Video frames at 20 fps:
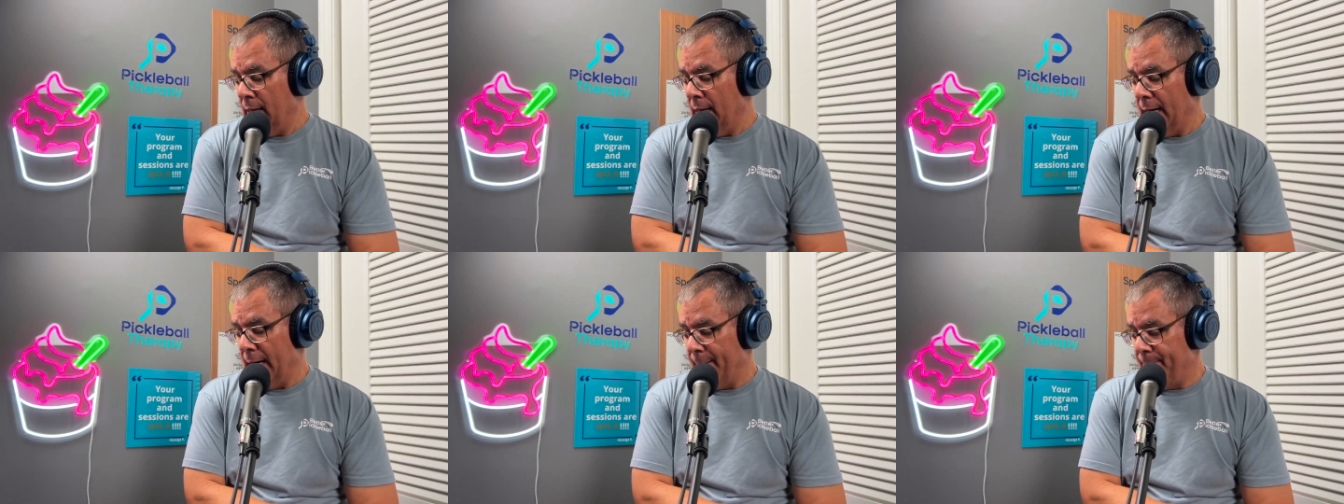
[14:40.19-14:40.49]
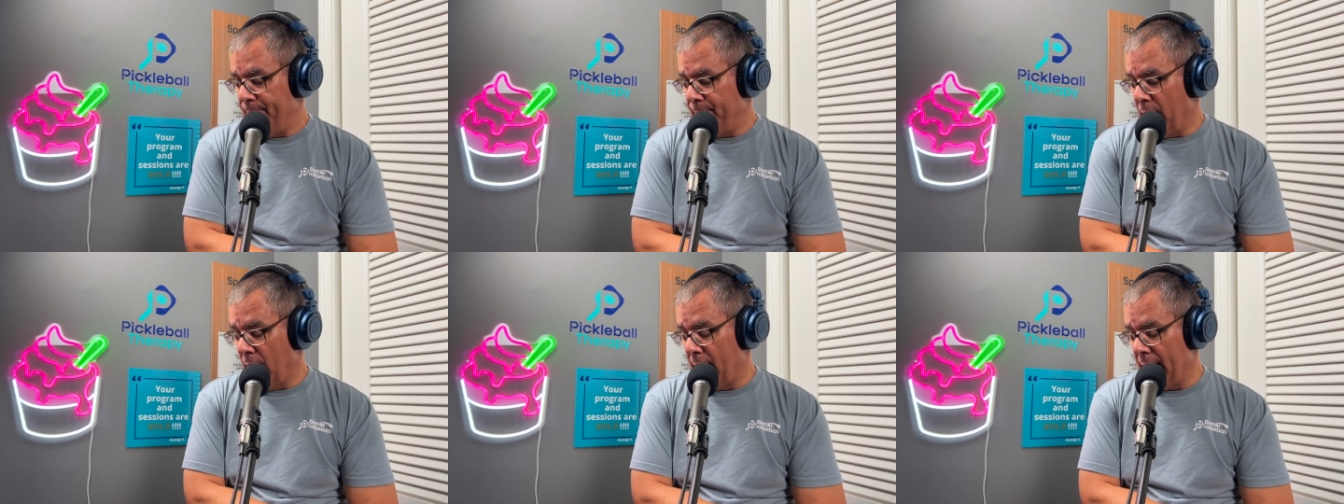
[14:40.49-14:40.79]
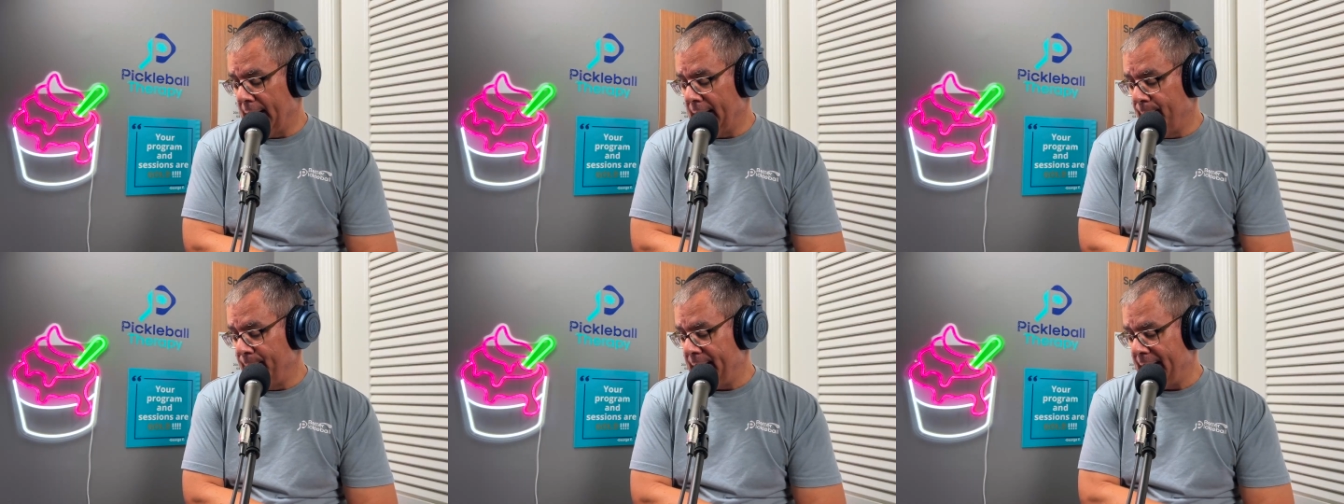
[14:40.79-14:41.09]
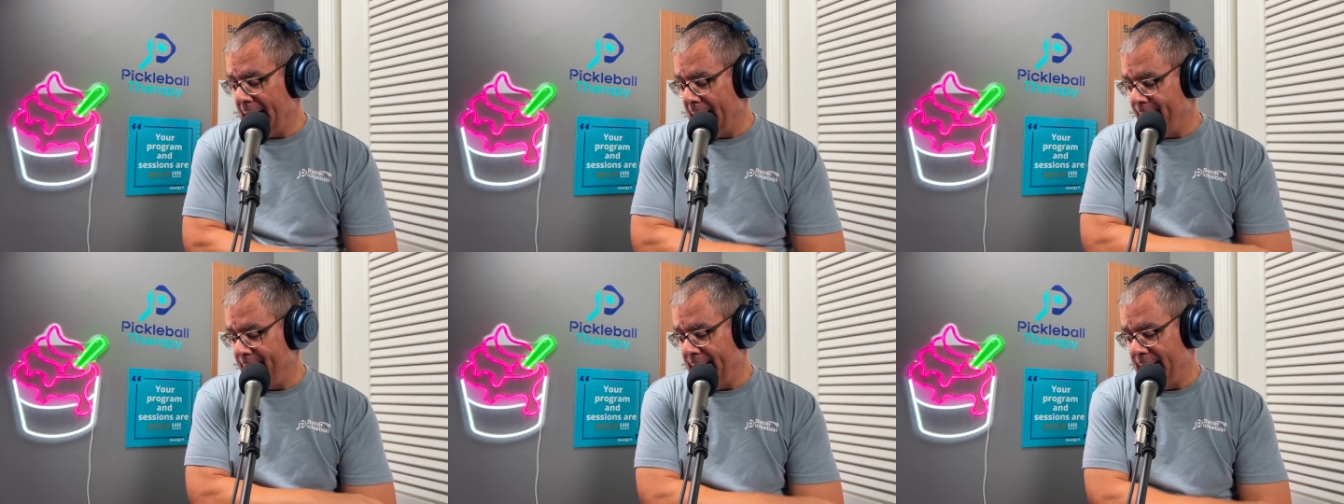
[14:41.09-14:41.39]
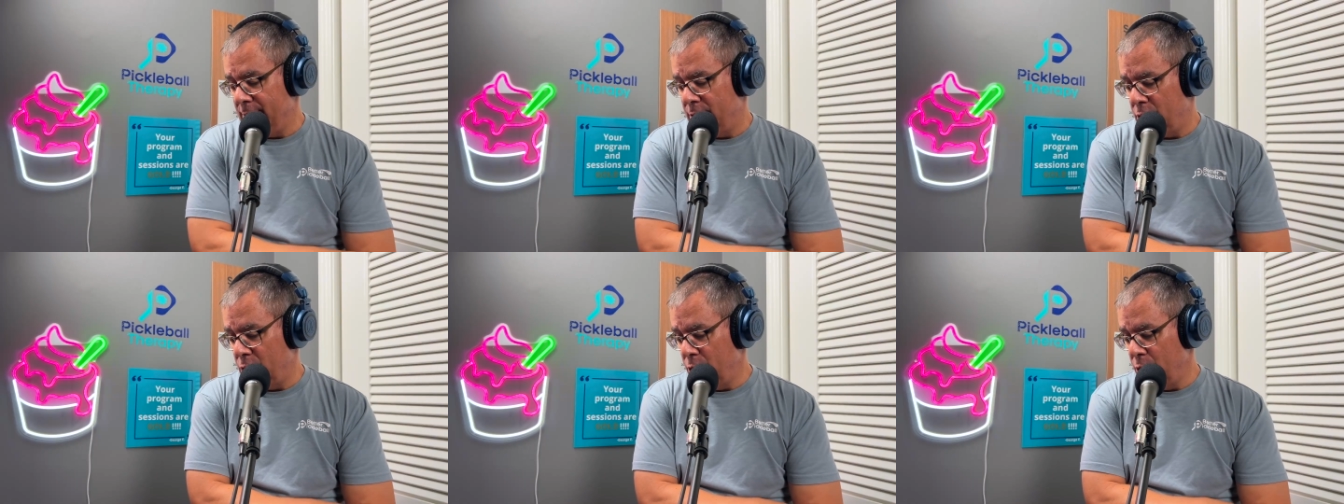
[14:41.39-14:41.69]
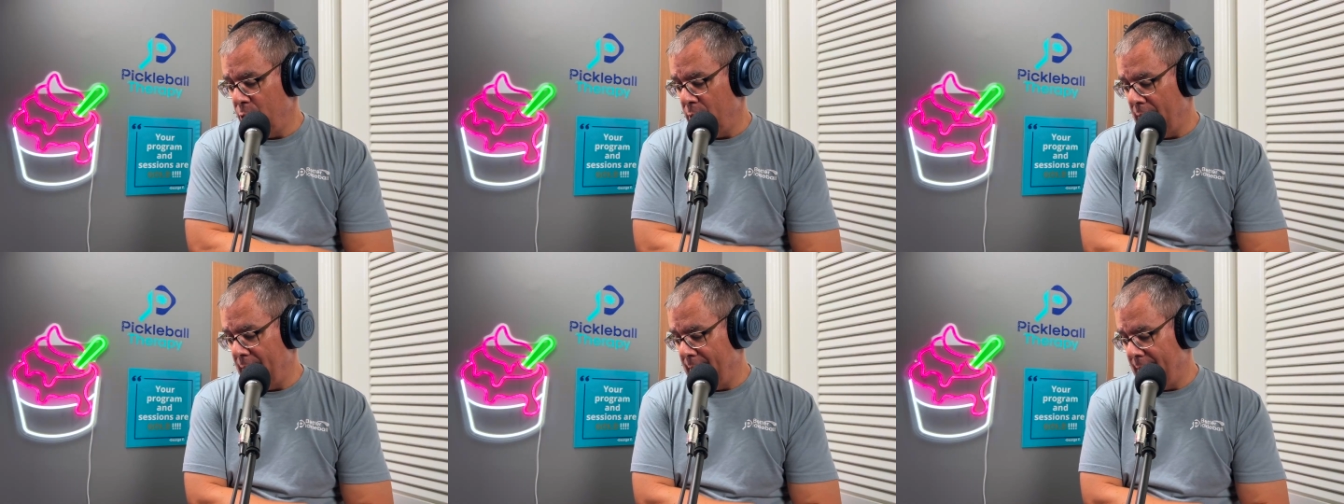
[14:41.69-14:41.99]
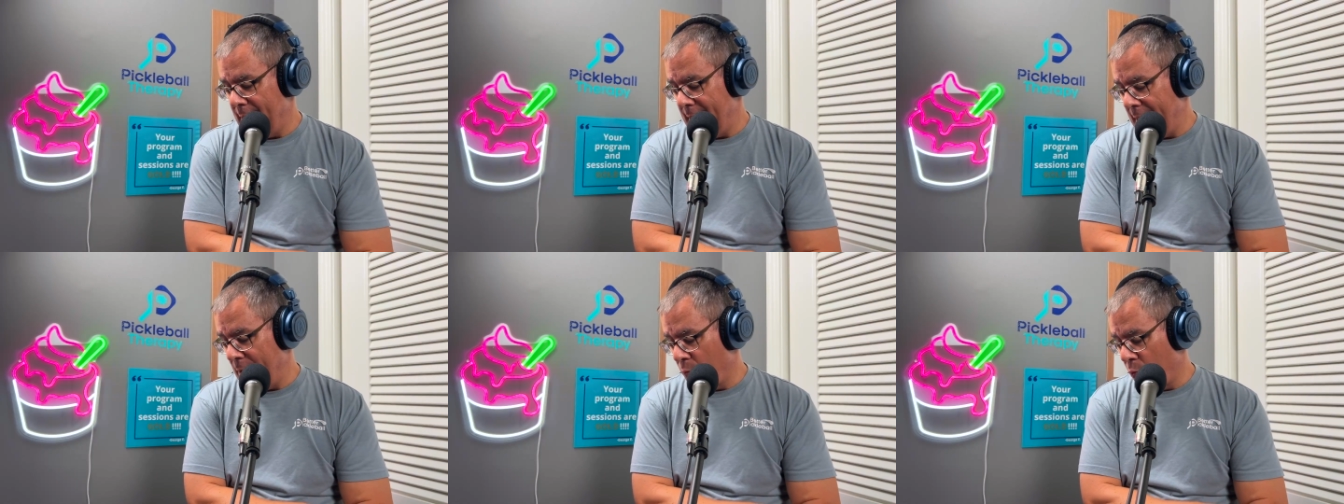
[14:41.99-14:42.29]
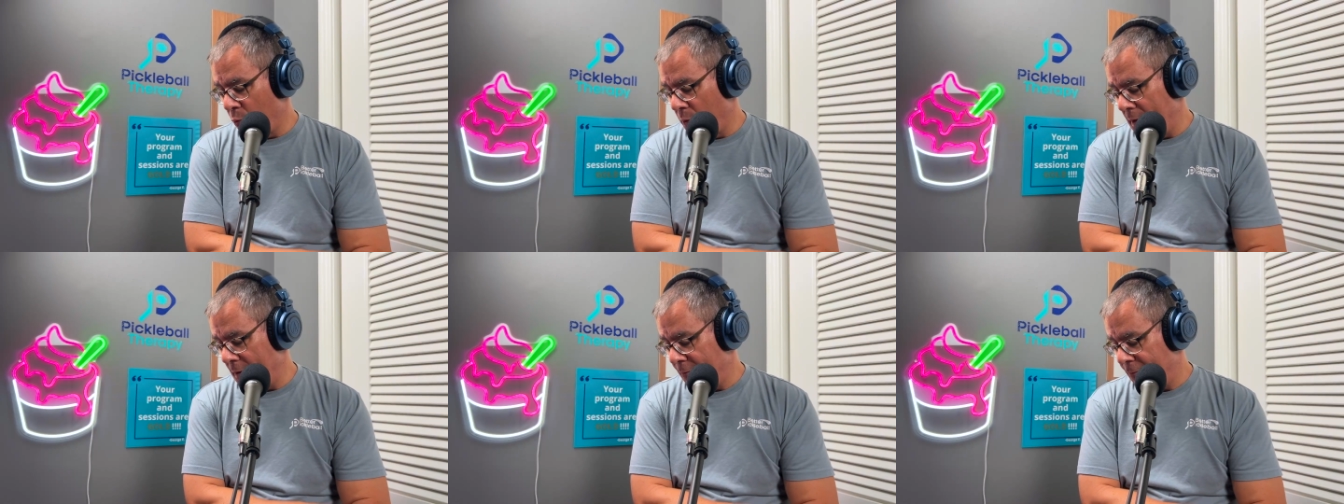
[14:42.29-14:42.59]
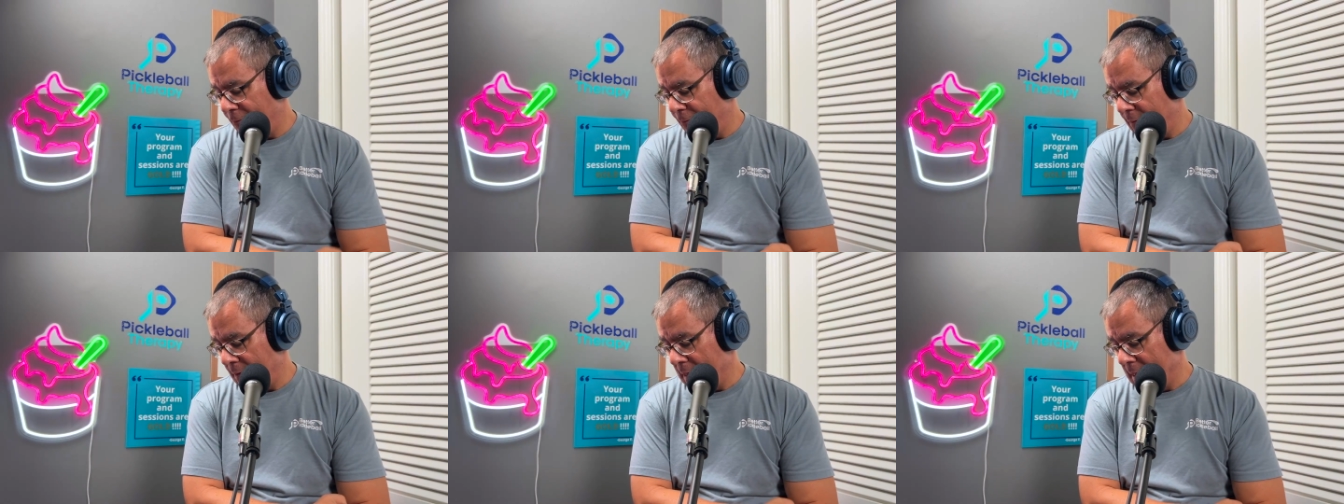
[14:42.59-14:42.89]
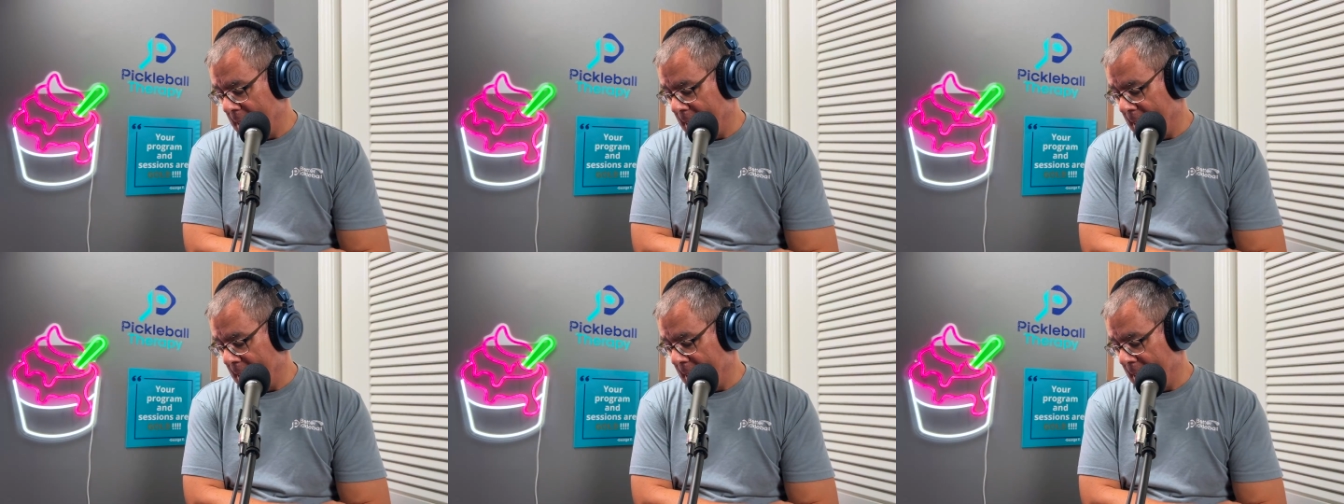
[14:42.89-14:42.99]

All right, let me dive into the riff.